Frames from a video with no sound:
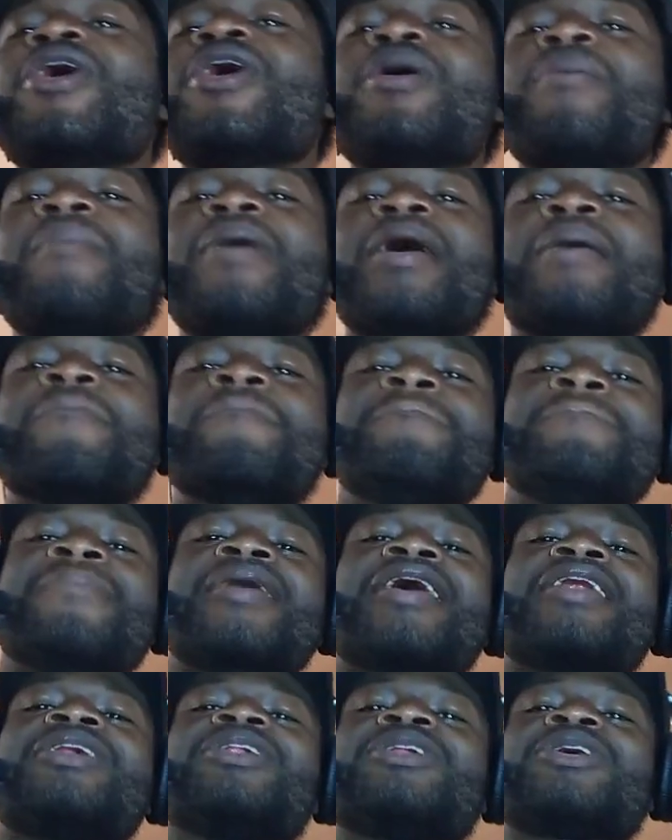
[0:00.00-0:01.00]
on, my
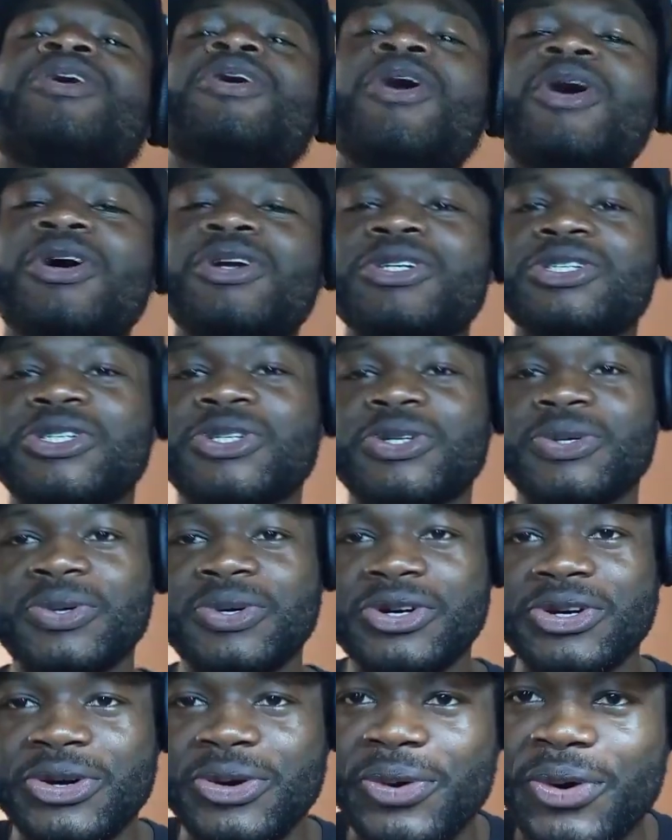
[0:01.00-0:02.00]
metal
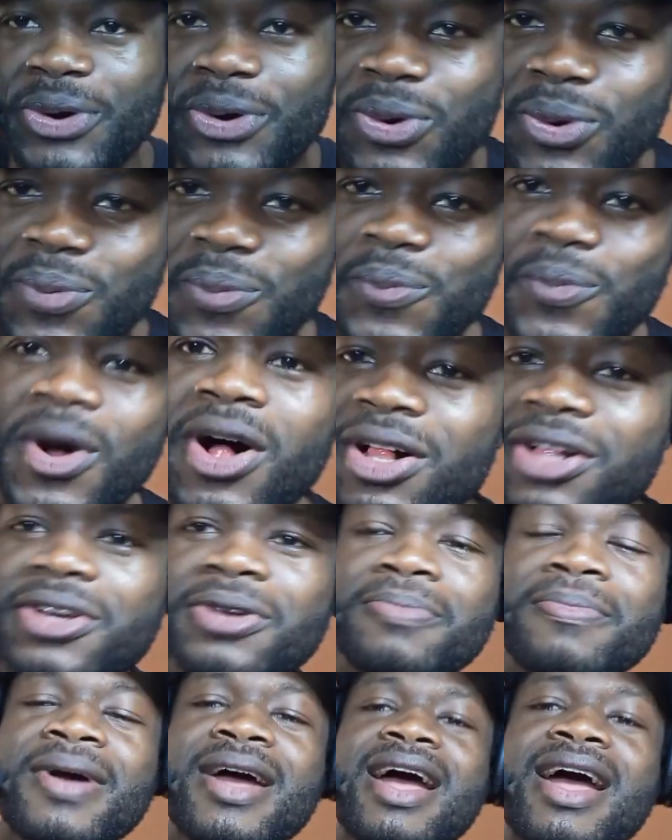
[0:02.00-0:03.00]
connoisseur crew?
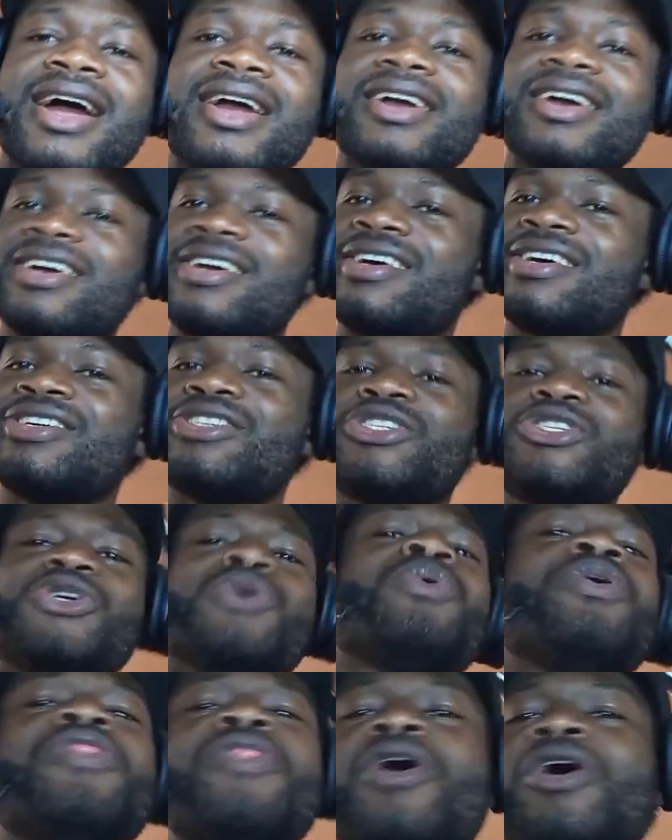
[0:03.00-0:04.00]
Welcome back
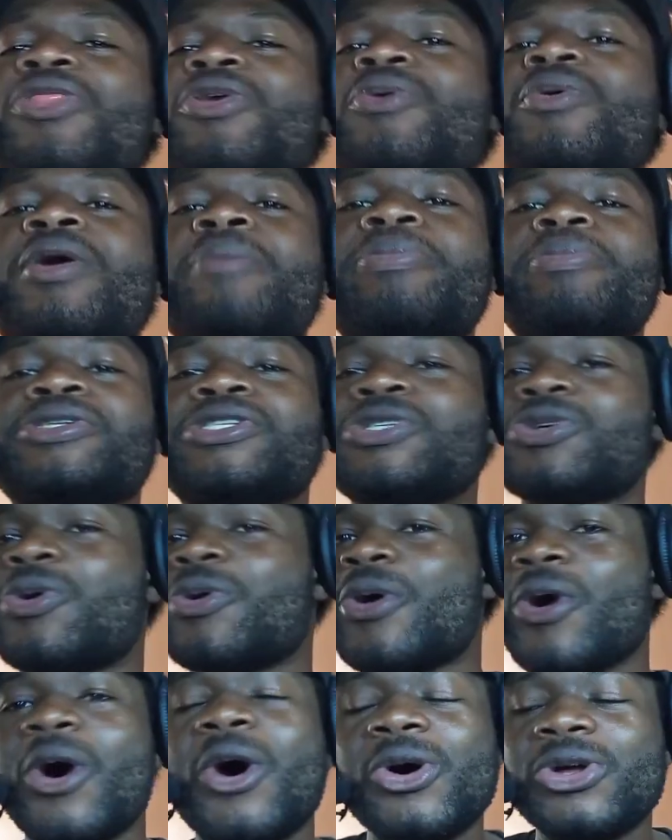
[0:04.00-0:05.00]
to another
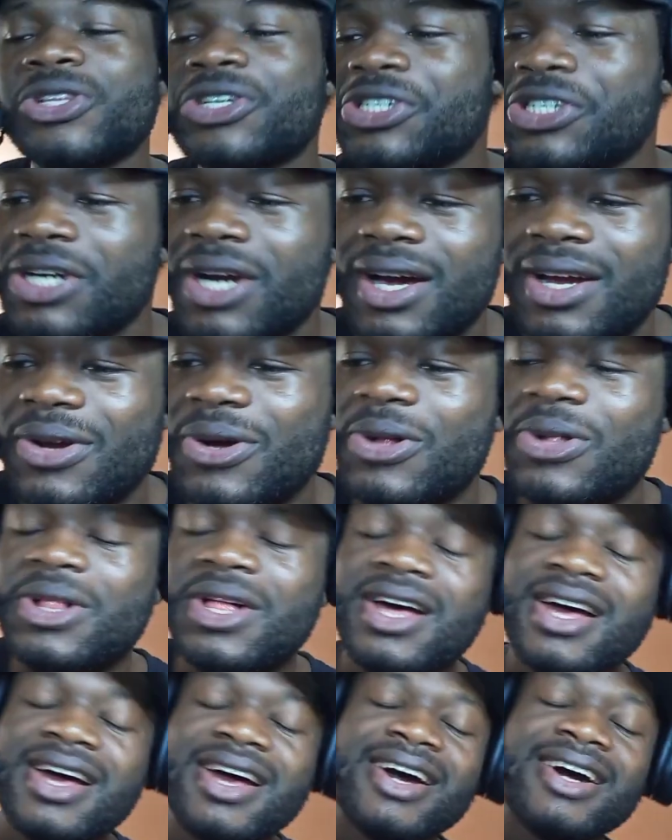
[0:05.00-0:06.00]
episode on the
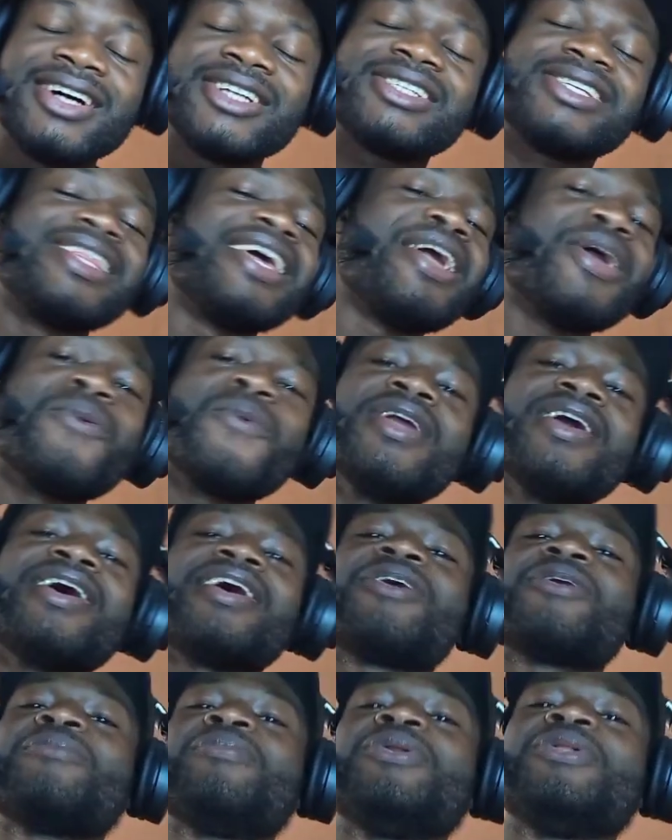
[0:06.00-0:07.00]
channel. Today, we
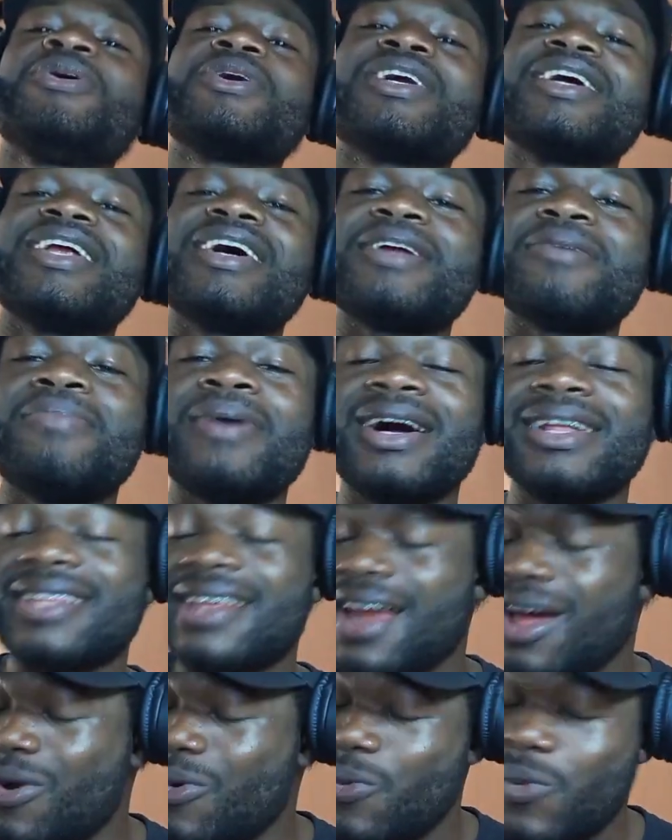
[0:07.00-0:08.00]
are going to be looking at a
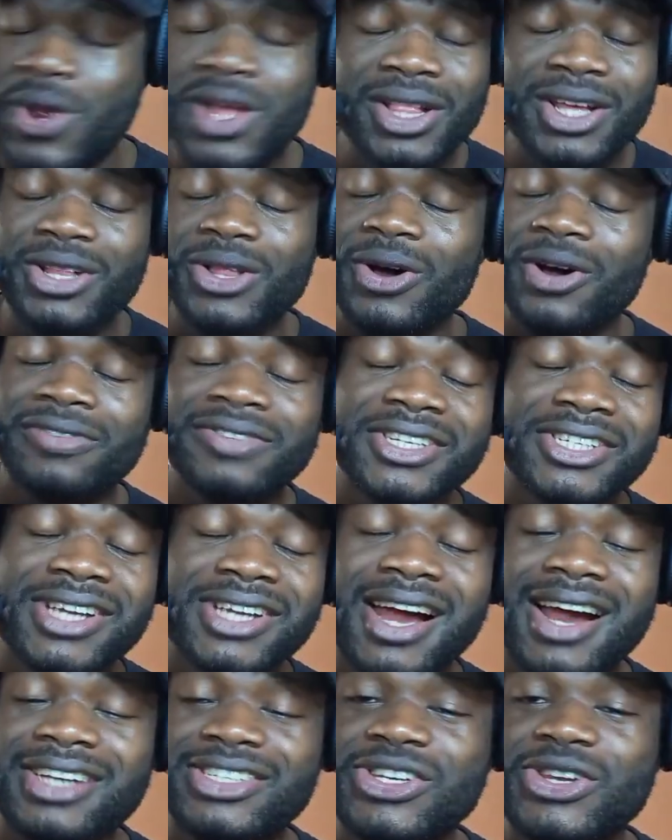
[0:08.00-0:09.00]
band that I really love.
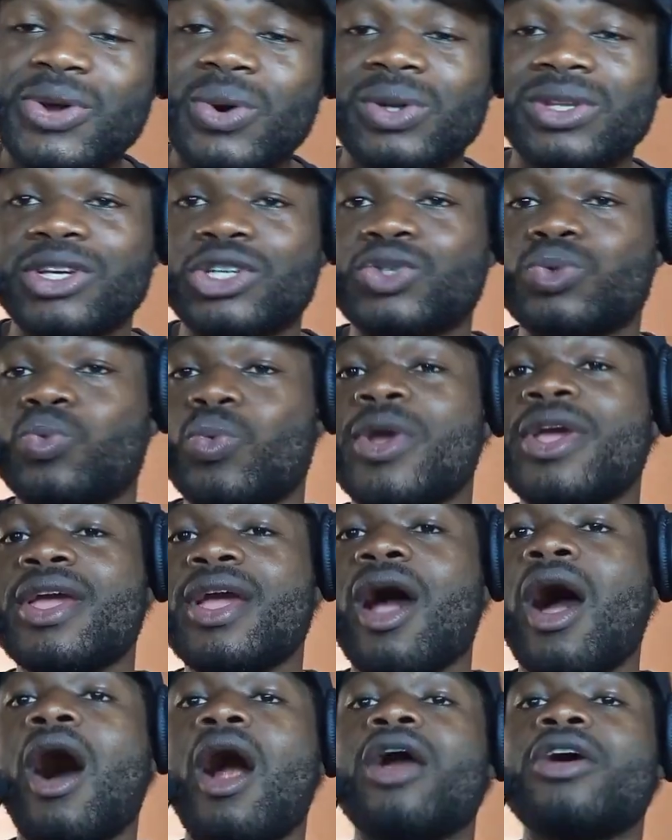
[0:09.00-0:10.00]
These guys are known as
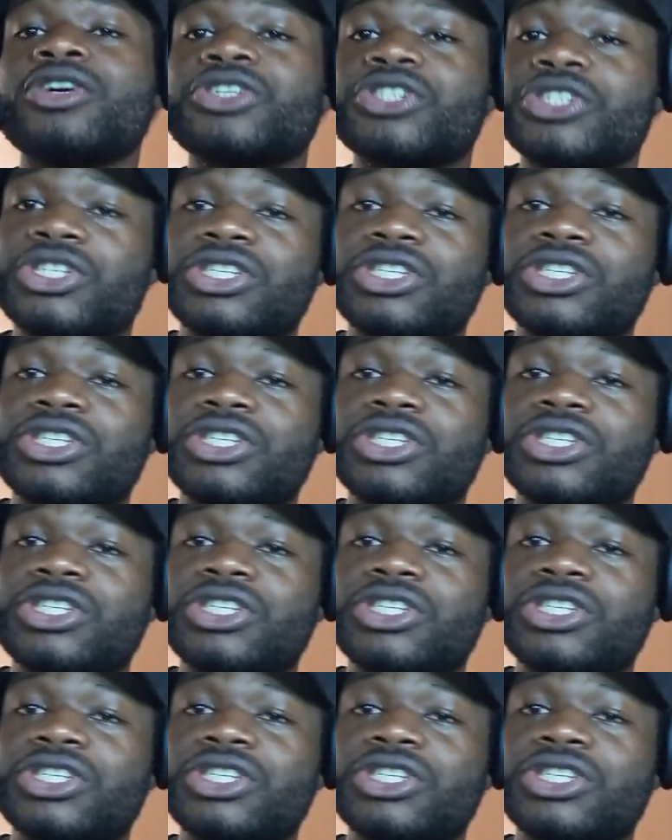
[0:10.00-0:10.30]
We Are